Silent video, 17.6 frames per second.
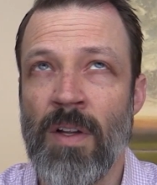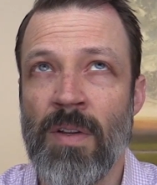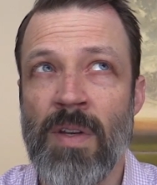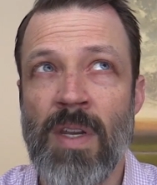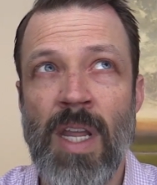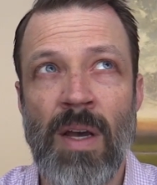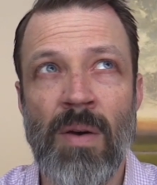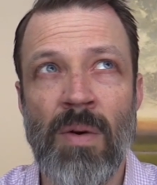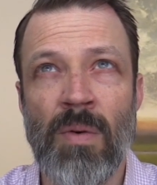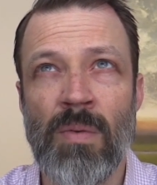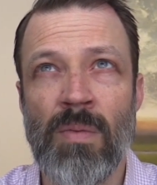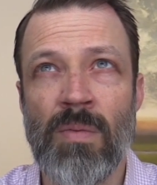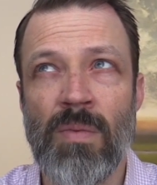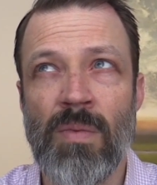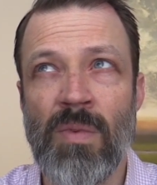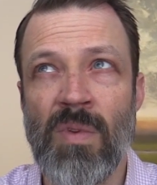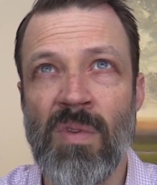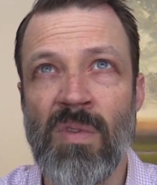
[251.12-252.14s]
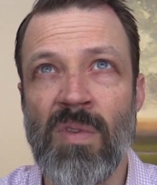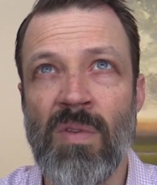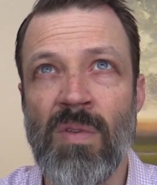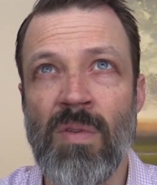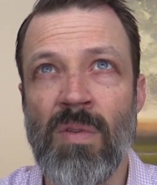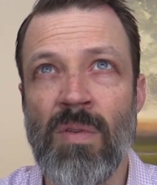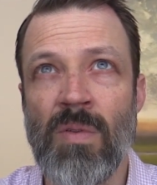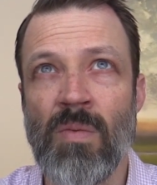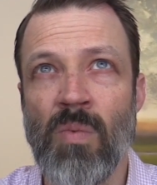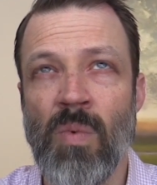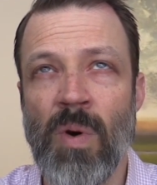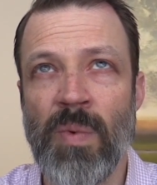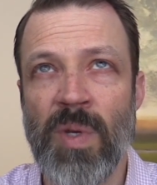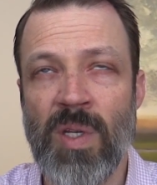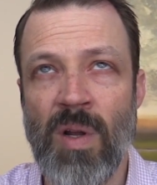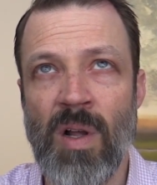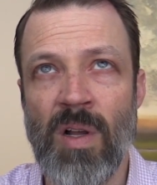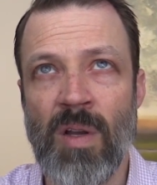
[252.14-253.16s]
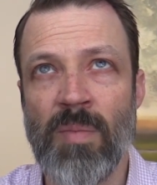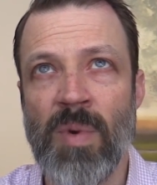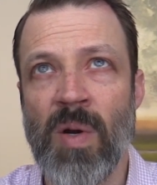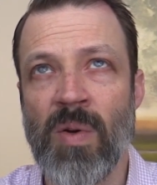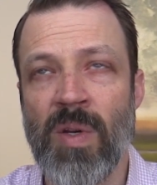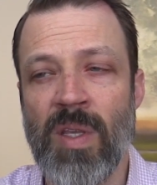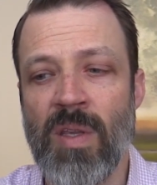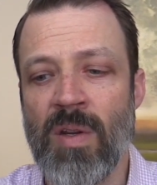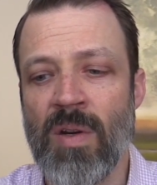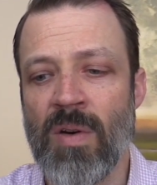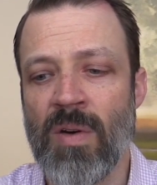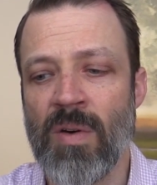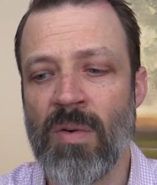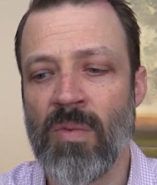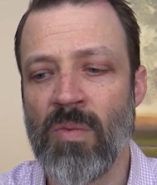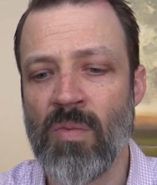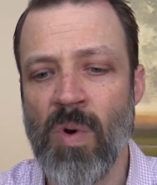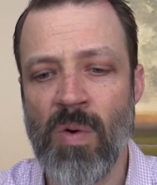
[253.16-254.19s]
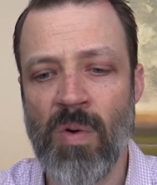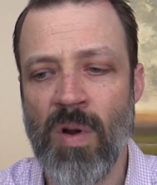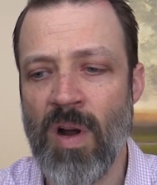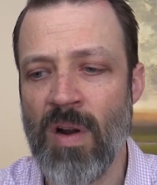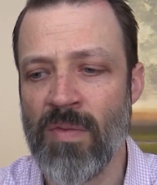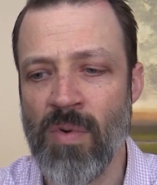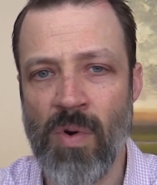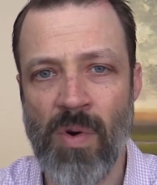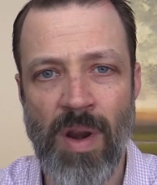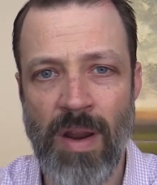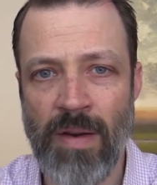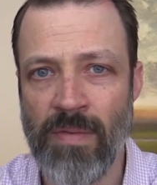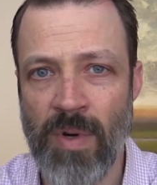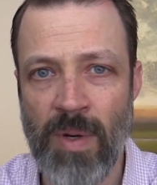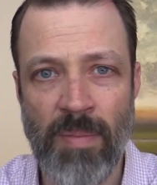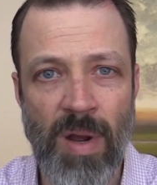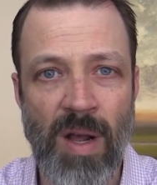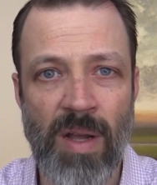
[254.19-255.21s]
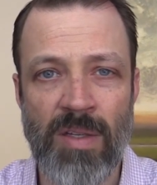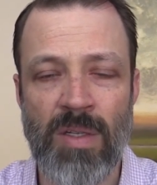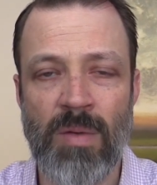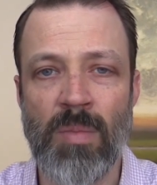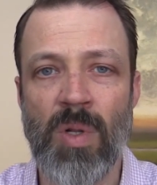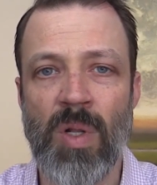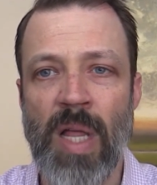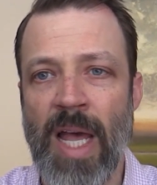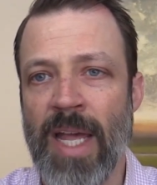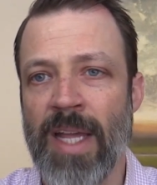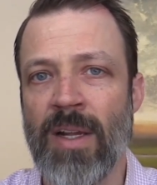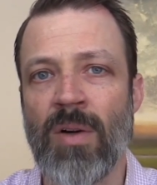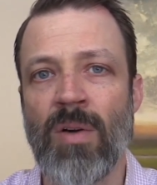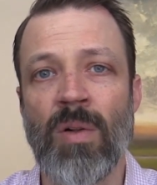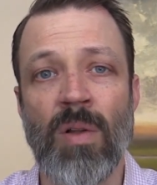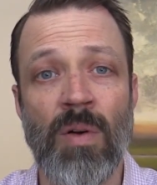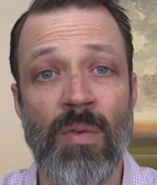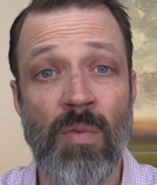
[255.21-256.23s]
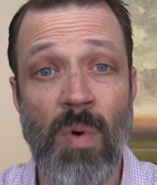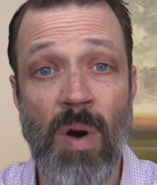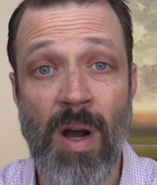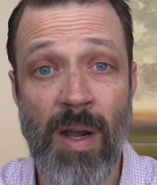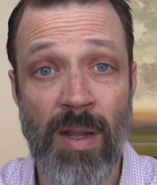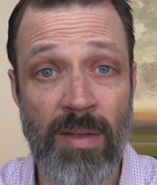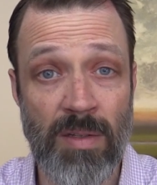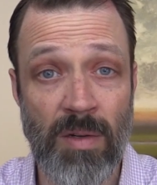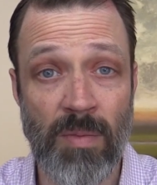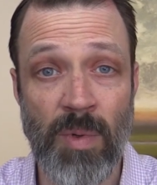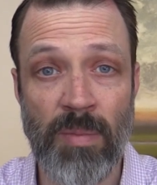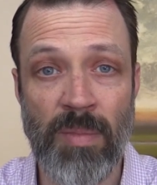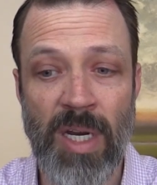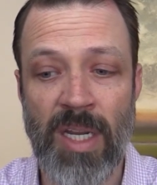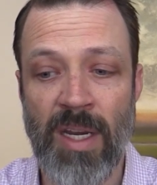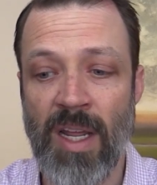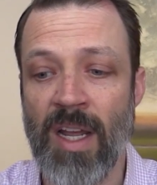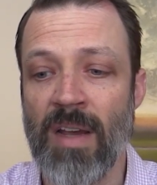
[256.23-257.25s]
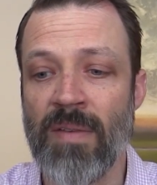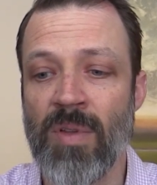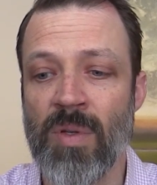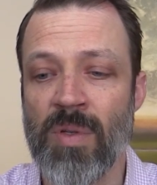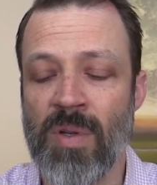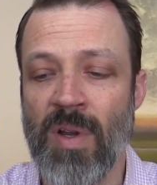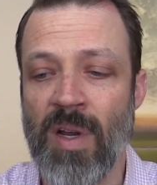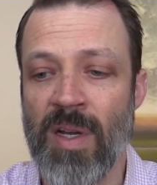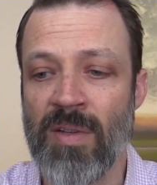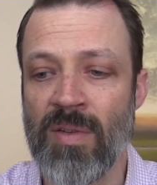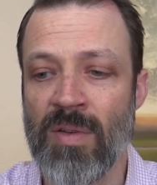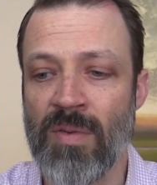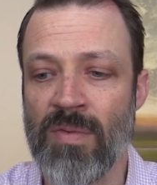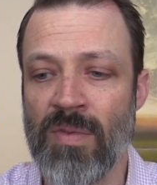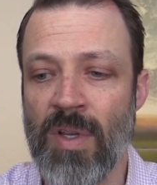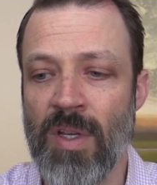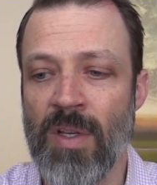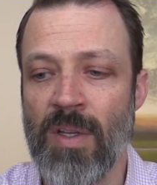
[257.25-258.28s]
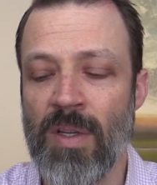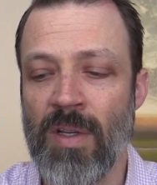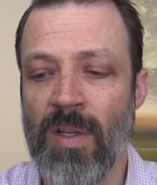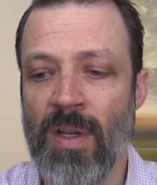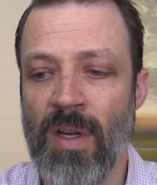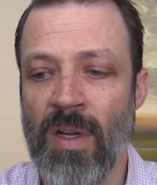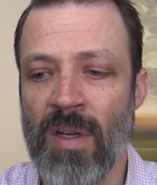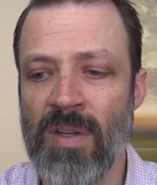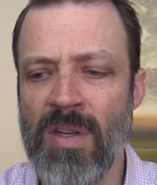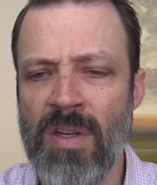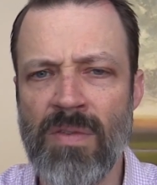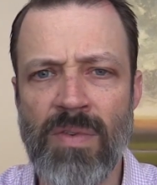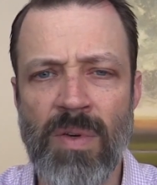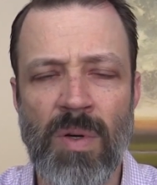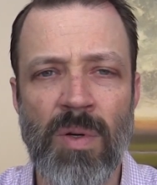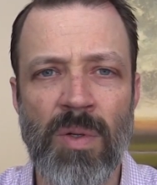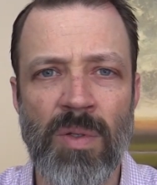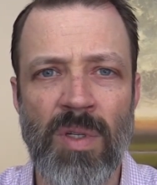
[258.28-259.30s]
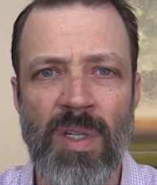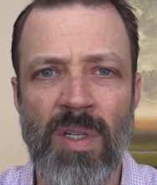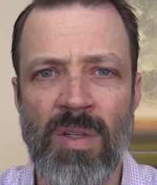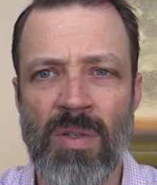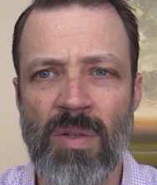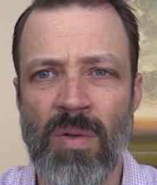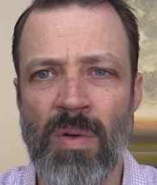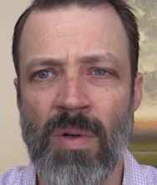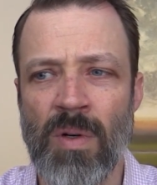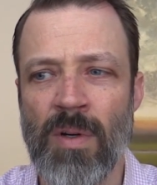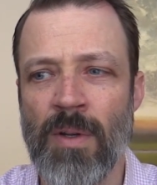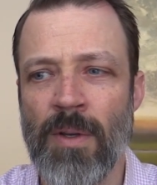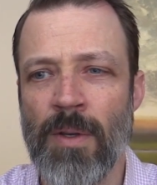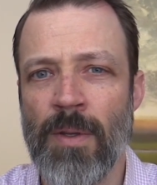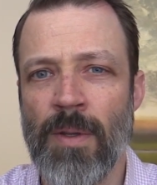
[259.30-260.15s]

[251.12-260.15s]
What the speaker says: Now, what we talk about here won't cover every possible angle of why someone might have those kinds of difficulties or